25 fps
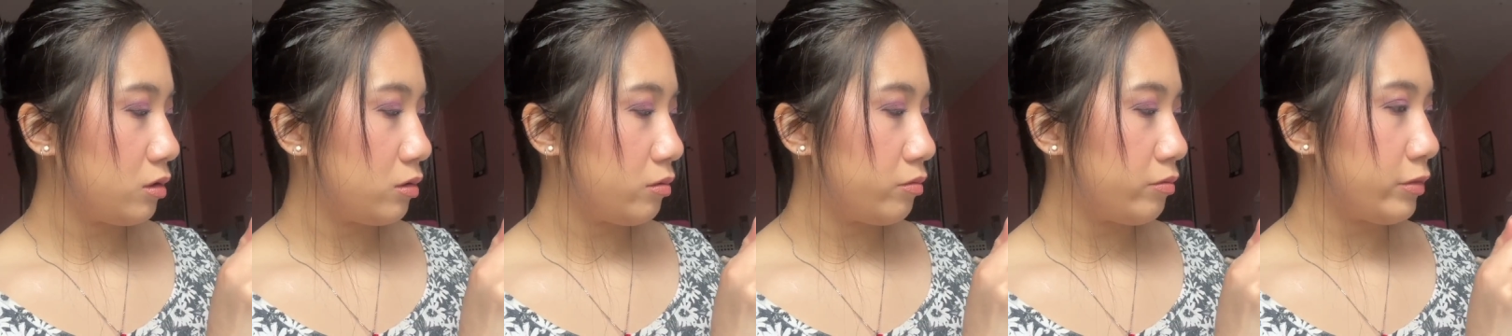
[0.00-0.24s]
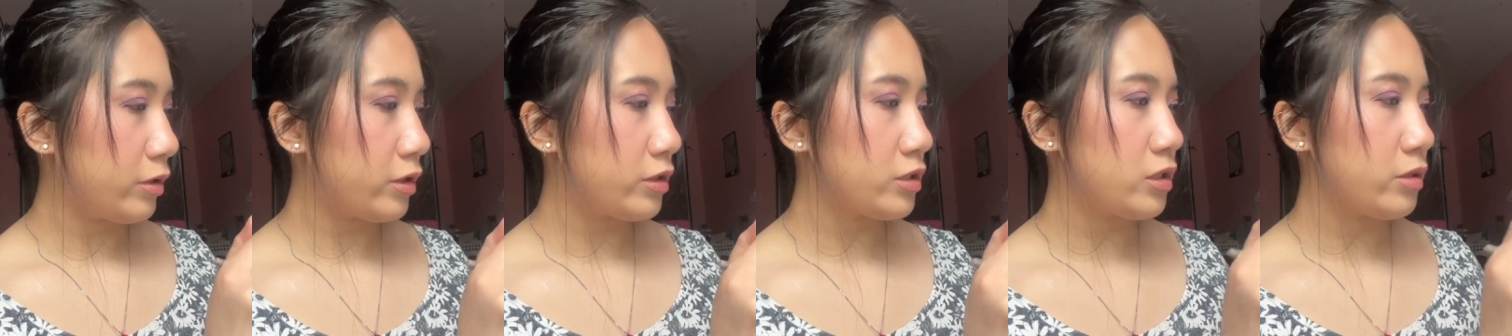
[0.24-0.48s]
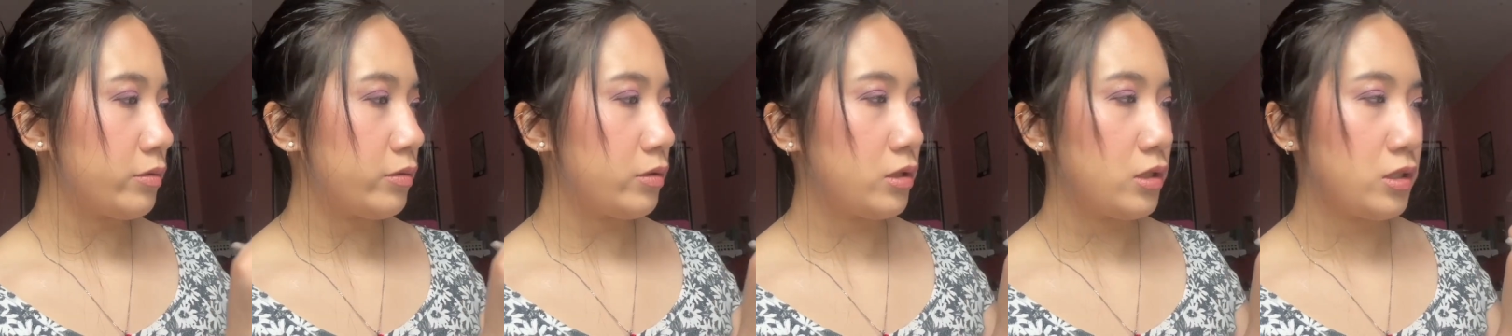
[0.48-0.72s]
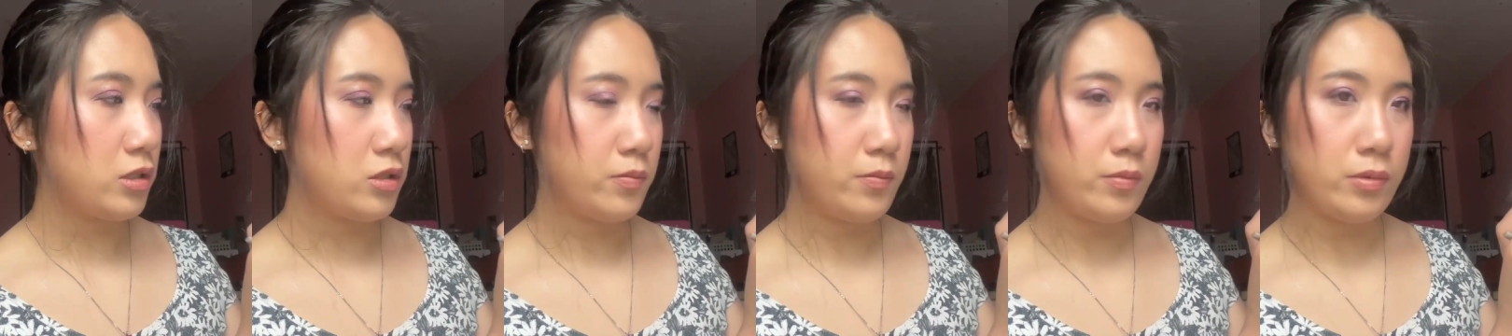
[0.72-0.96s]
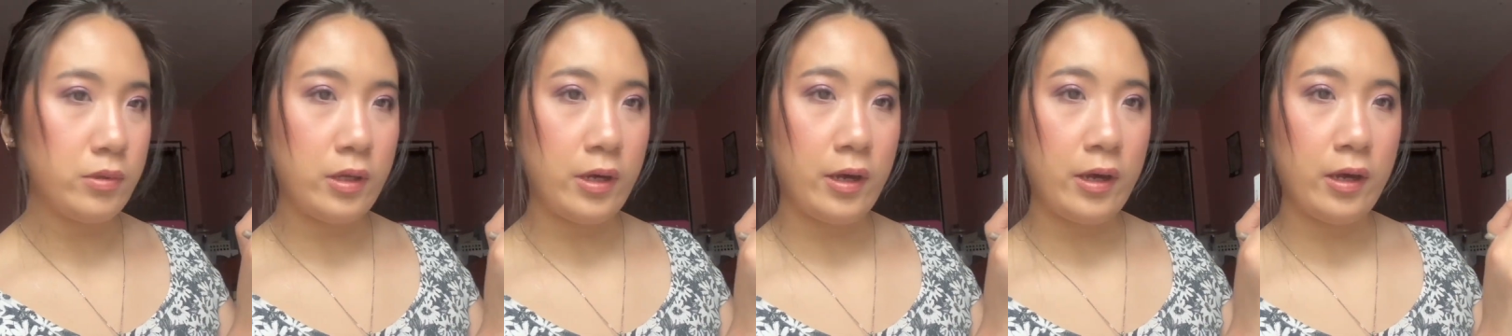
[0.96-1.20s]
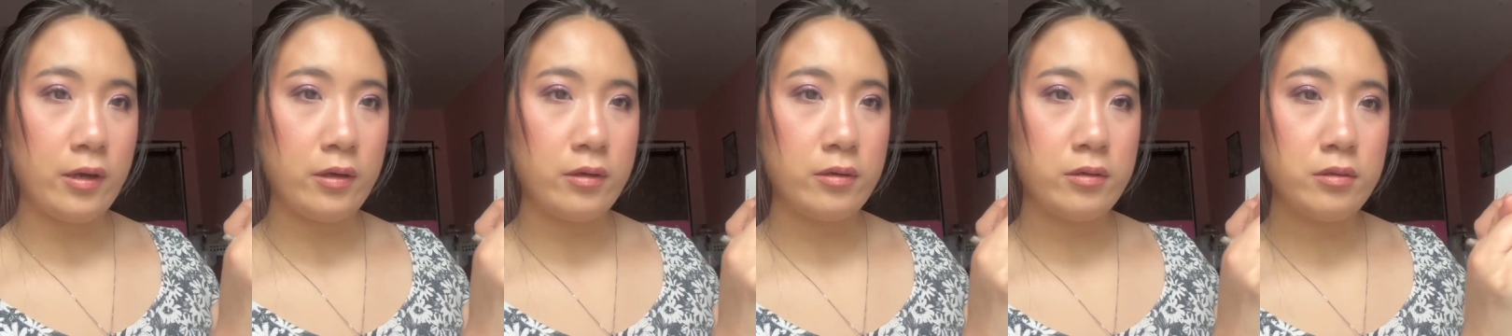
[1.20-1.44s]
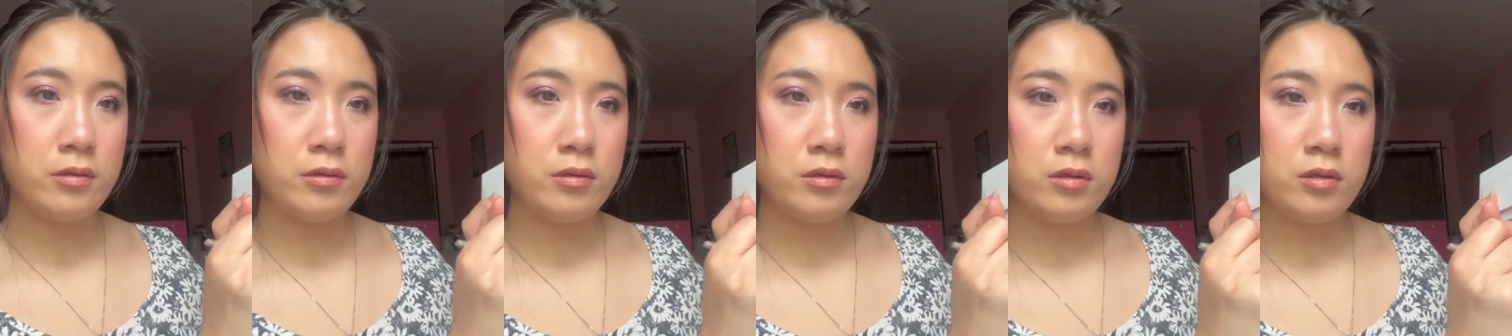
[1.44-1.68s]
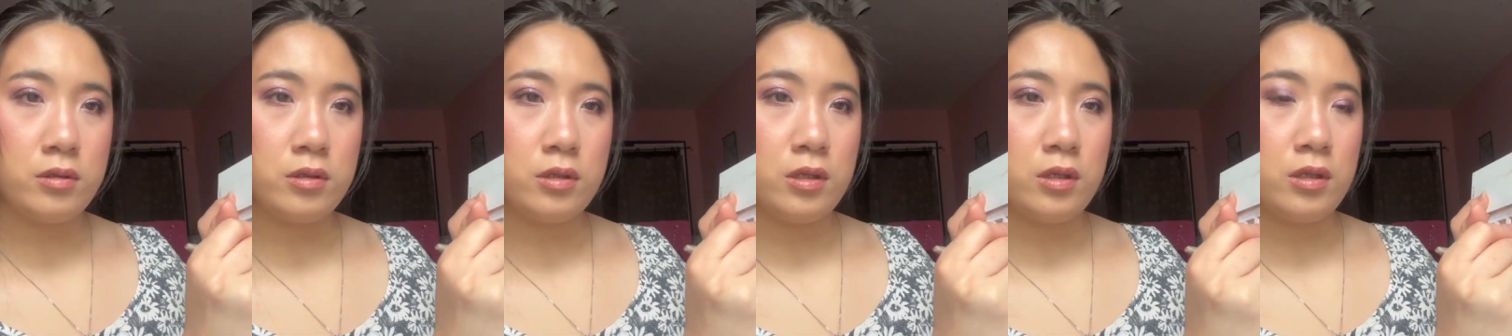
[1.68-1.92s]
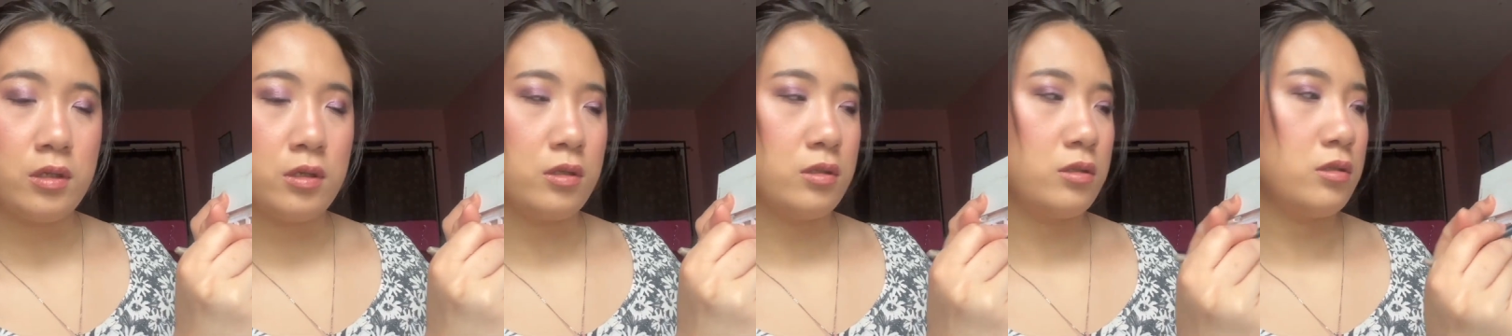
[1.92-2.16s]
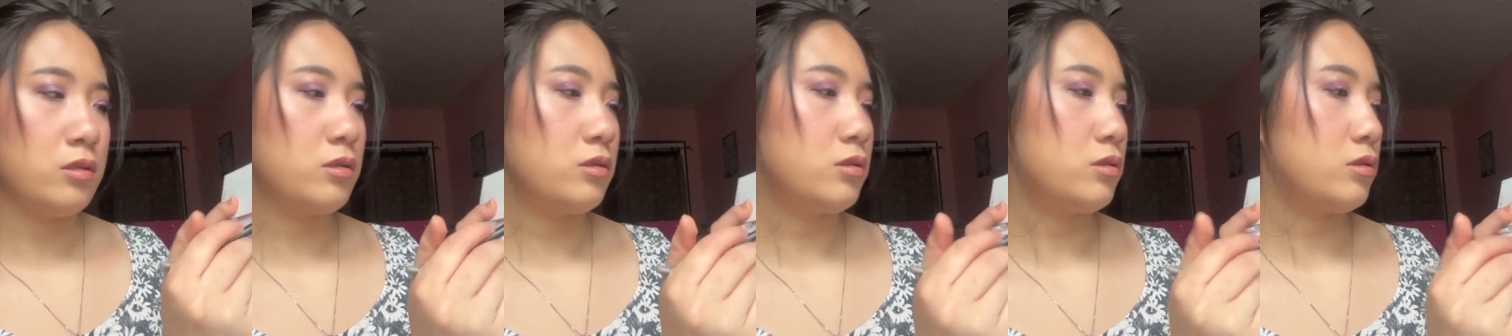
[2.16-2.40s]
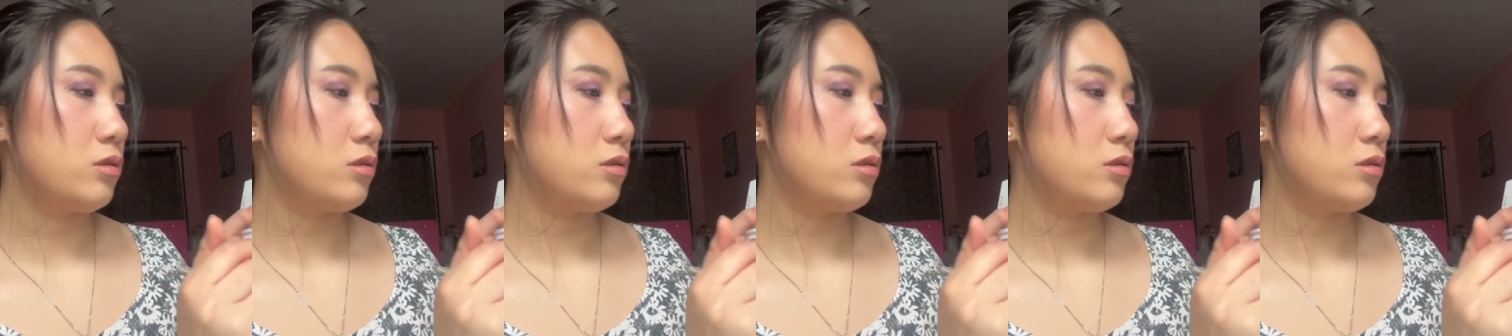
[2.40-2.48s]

mix it with this black on the end,